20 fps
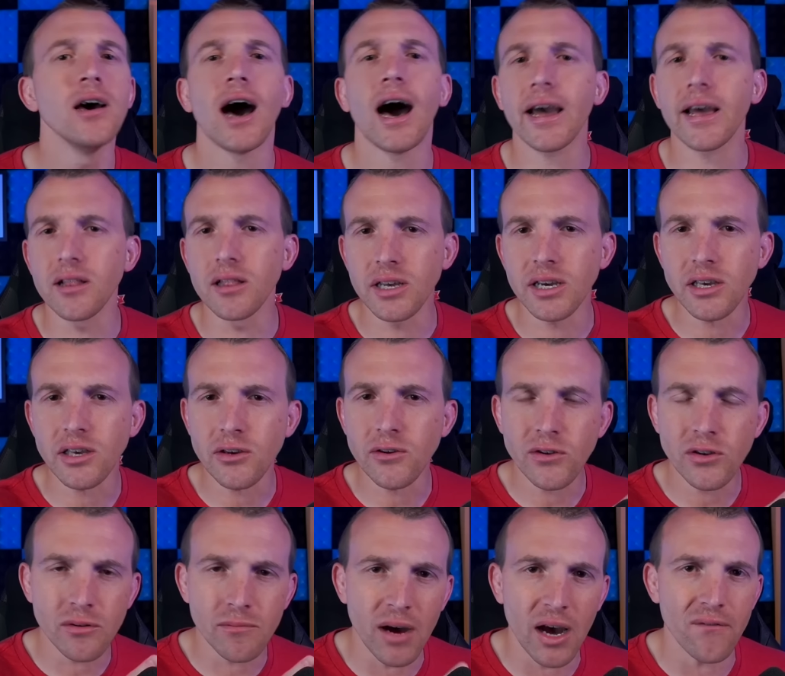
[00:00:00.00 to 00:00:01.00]
I'll link you
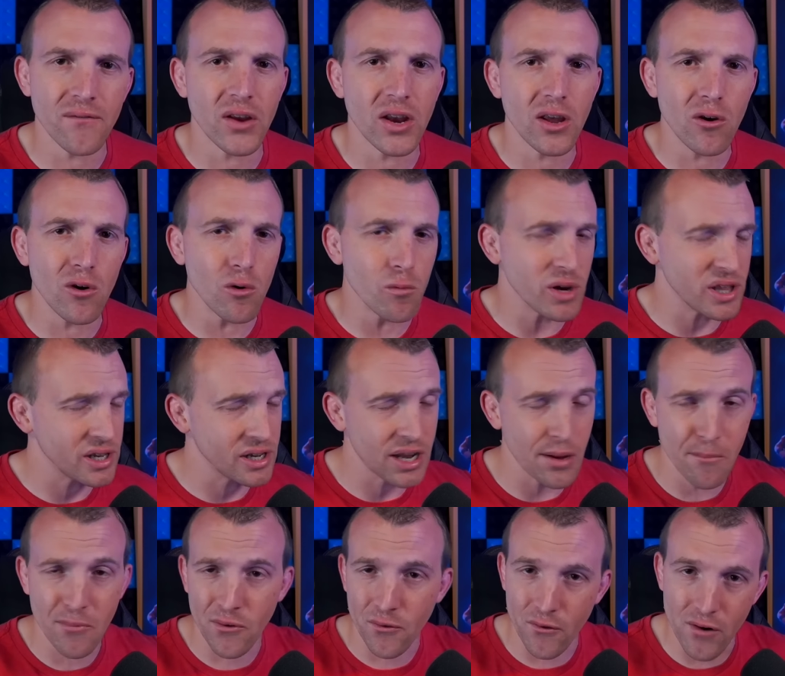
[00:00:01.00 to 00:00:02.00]
to my video with
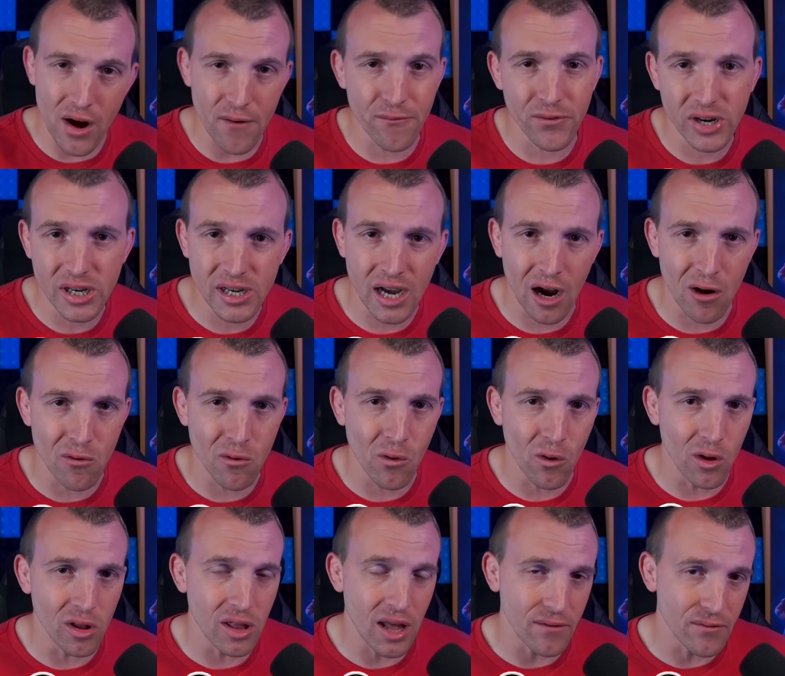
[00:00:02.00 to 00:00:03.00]
tips for every town
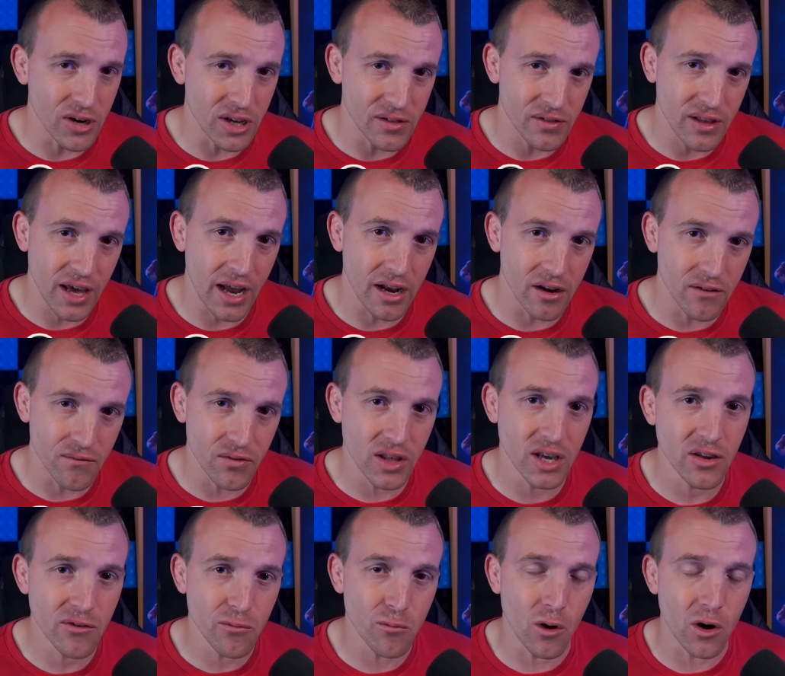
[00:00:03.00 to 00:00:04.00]
hall level at the end of
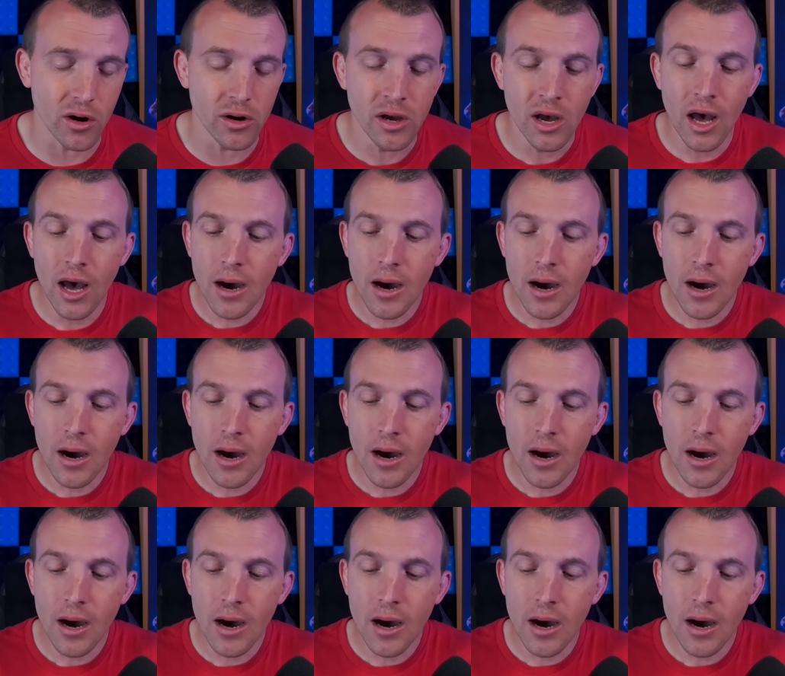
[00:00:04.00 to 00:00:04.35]
this one,